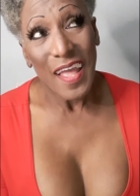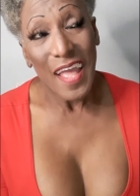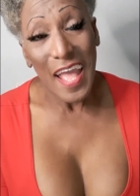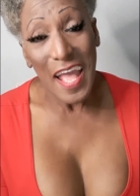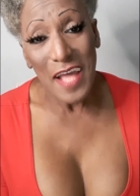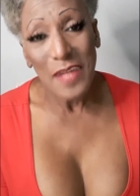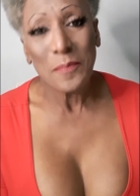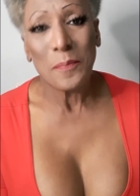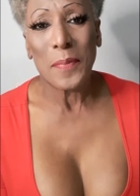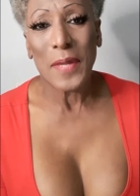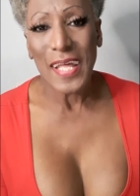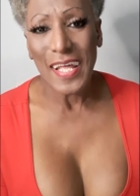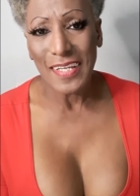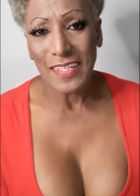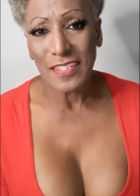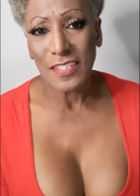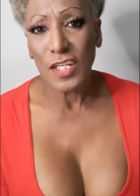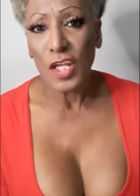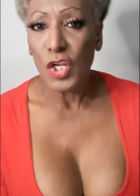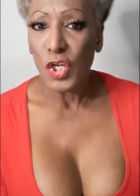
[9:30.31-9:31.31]
At
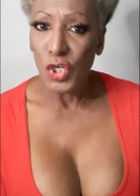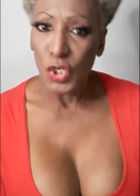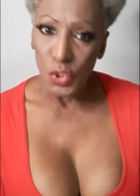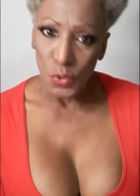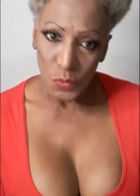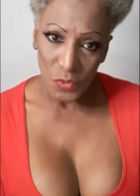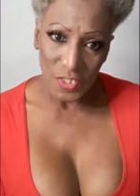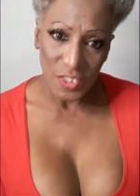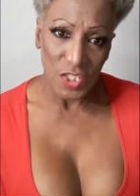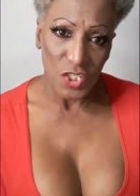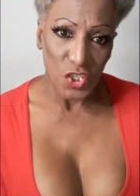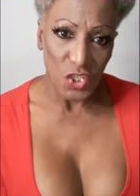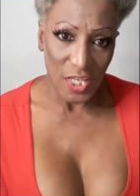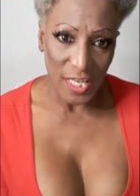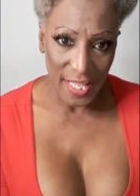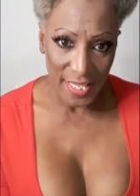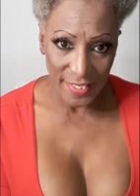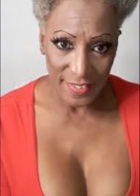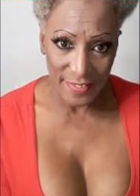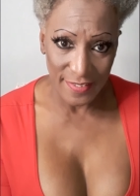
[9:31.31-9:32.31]
best, loosen your
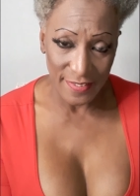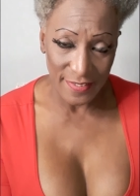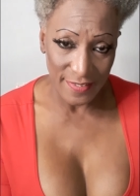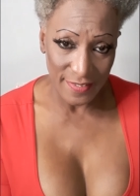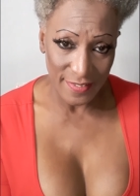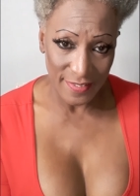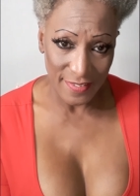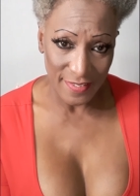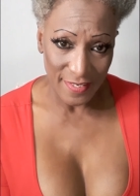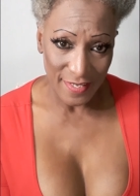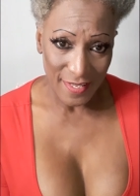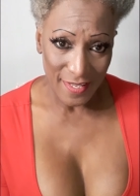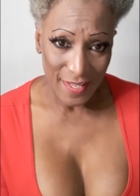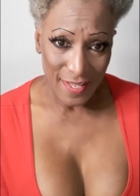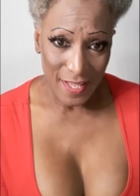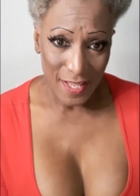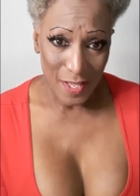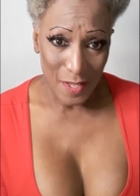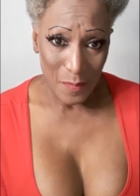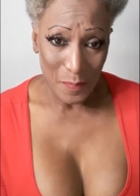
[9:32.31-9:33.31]
laces.
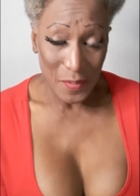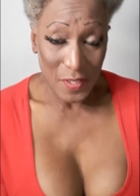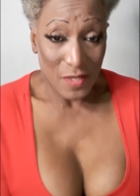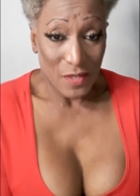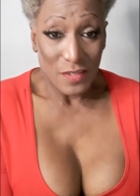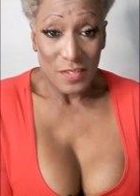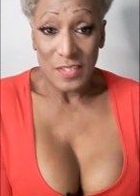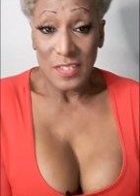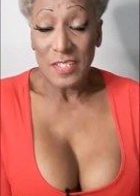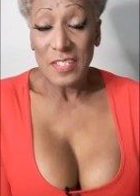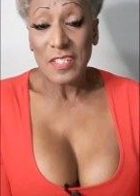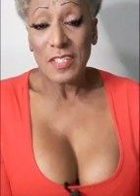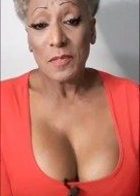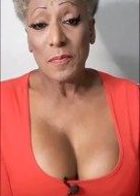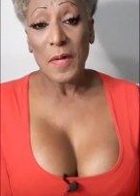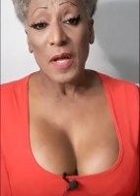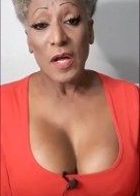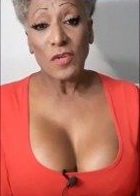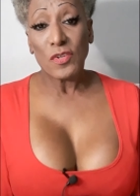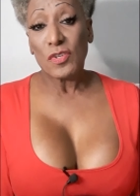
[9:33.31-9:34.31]
Because this is
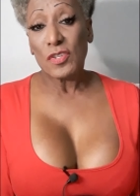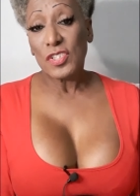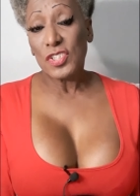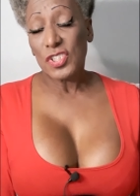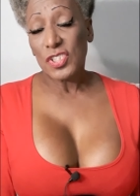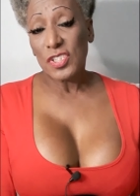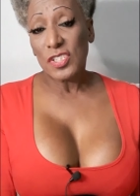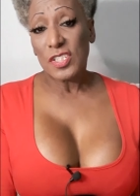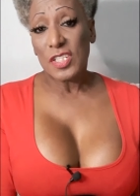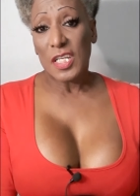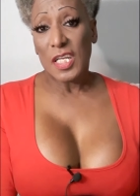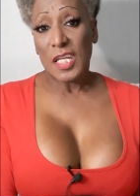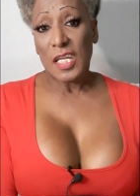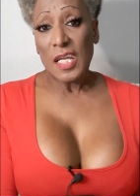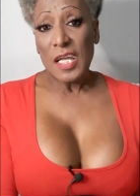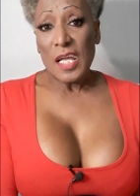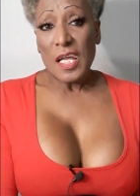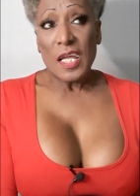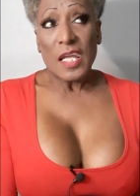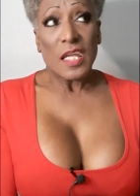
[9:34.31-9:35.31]
about your journey.
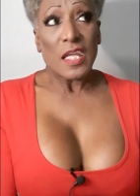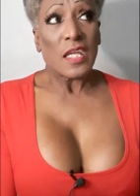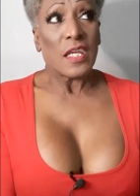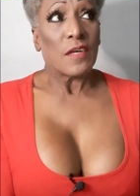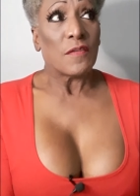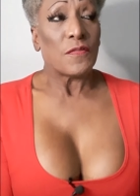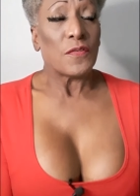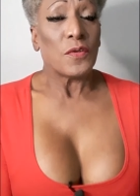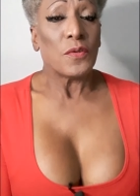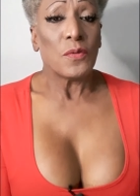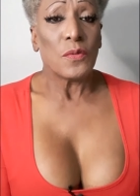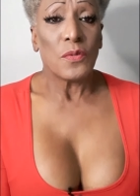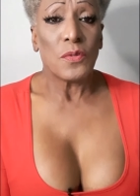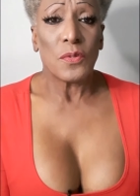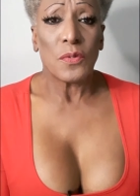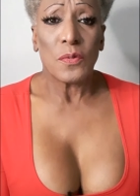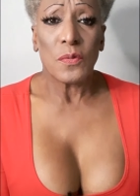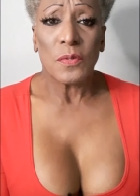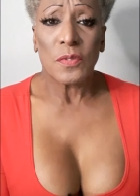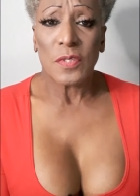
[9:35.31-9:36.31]
If you
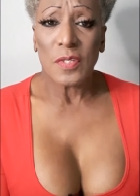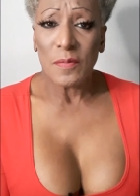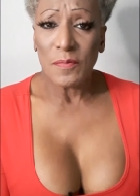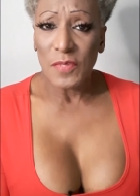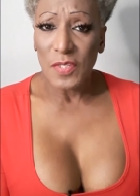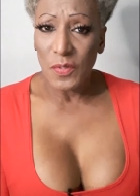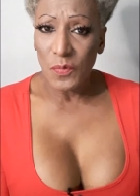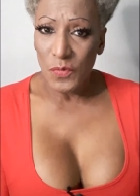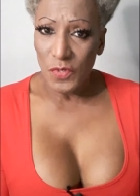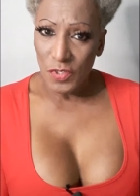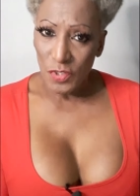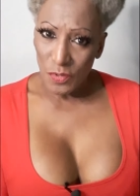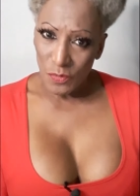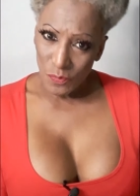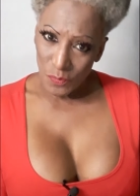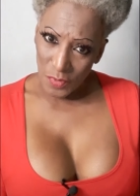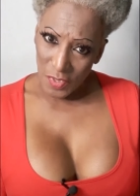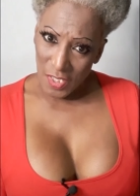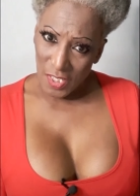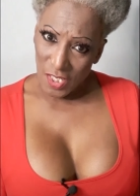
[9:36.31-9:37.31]
do something where you're
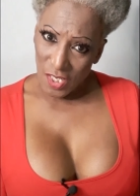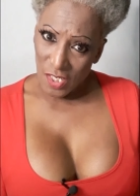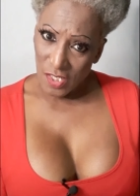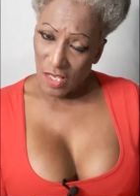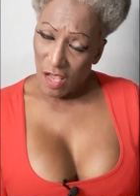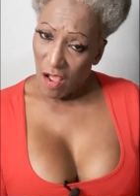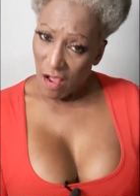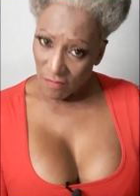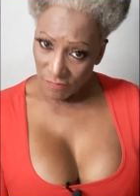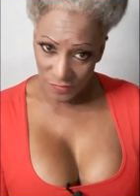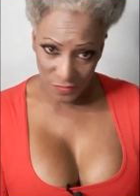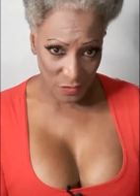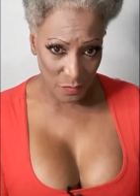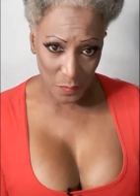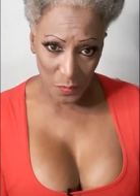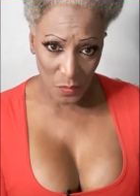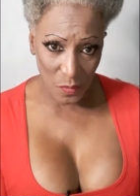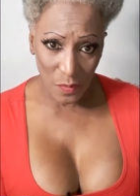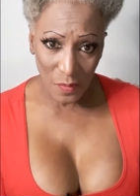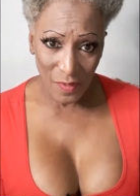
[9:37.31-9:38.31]
really
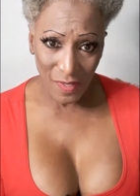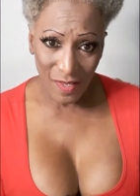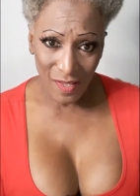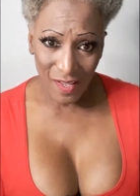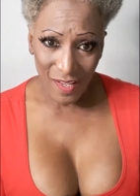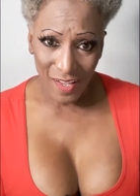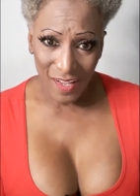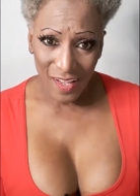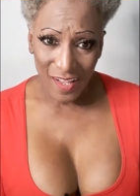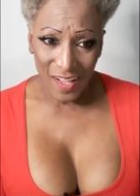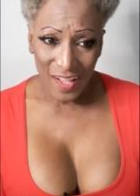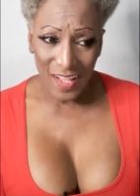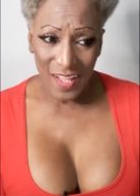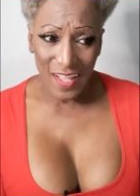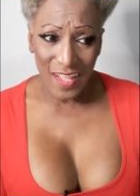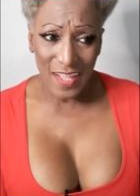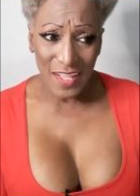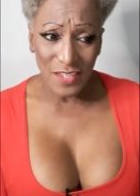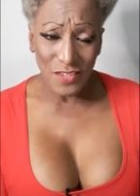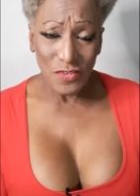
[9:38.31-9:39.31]
uncomfortable,
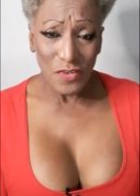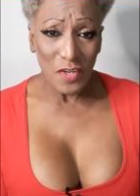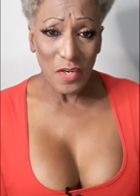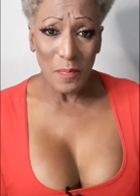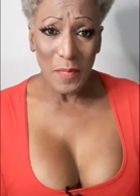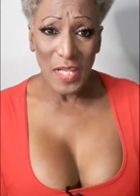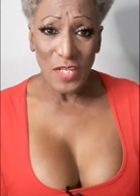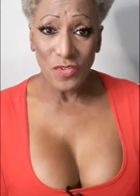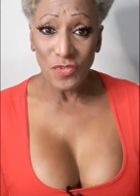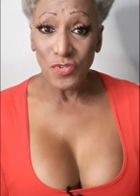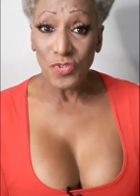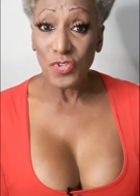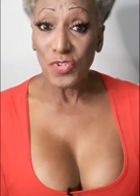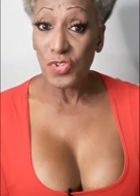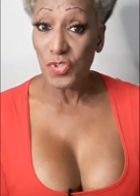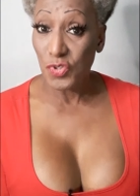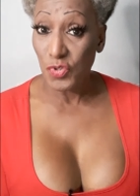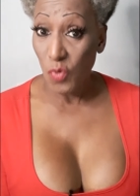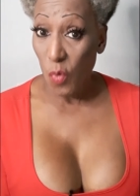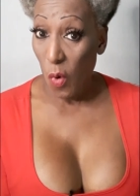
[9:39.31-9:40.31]
it's going to make you
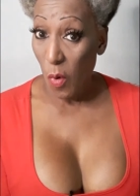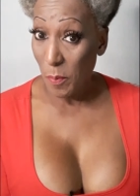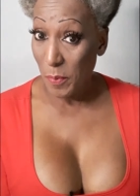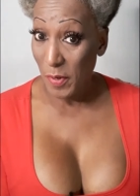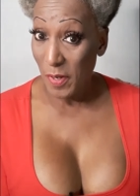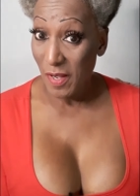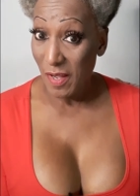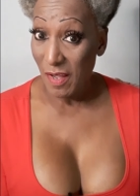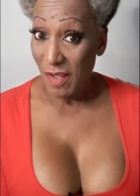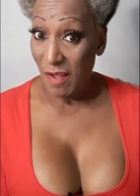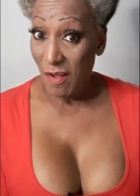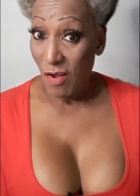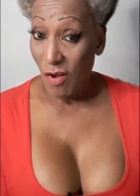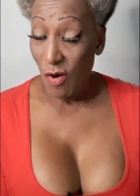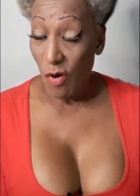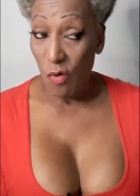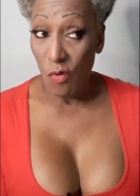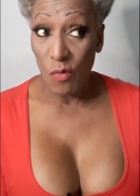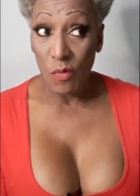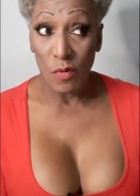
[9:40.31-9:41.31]
stop
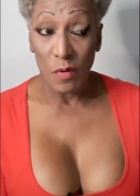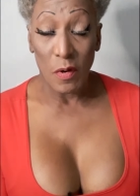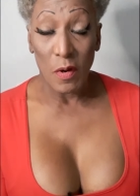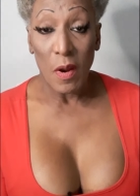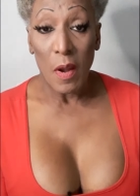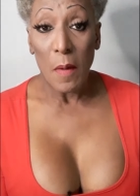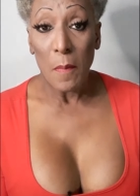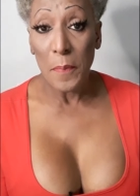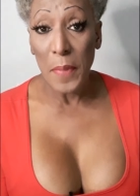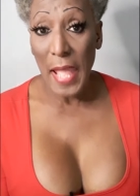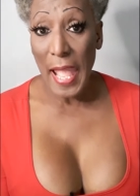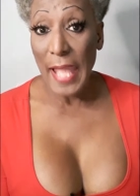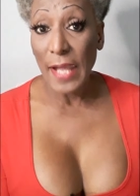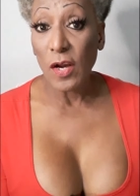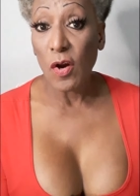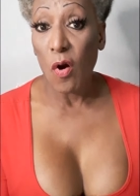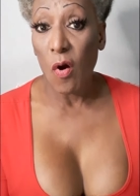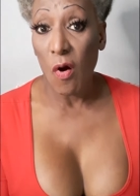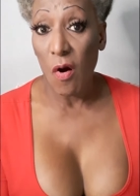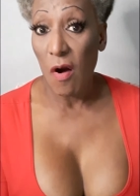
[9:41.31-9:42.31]
or
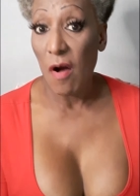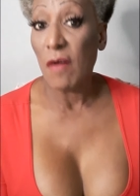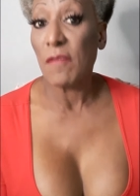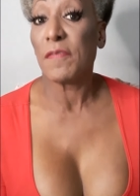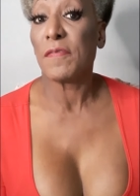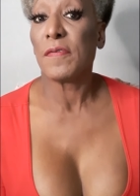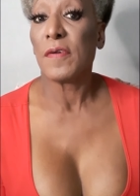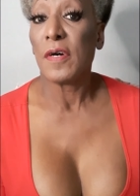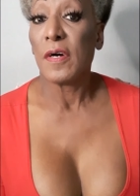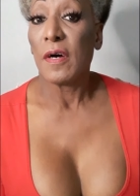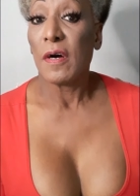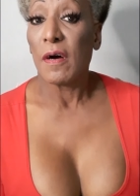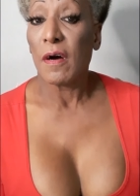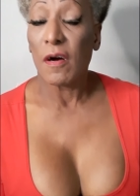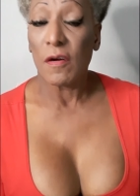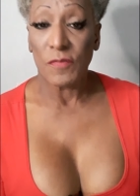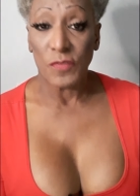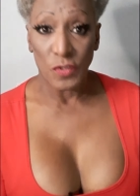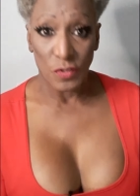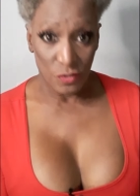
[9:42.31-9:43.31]
back off
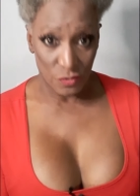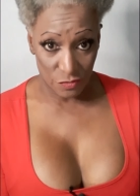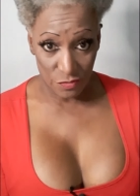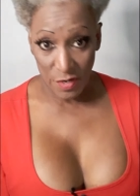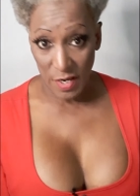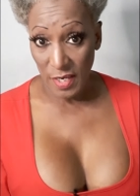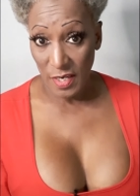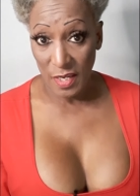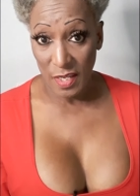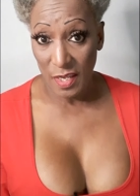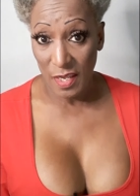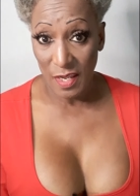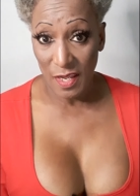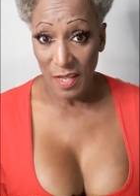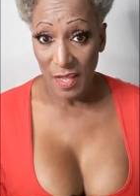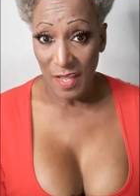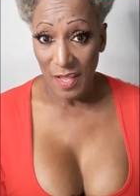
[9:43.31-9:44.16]
of your training.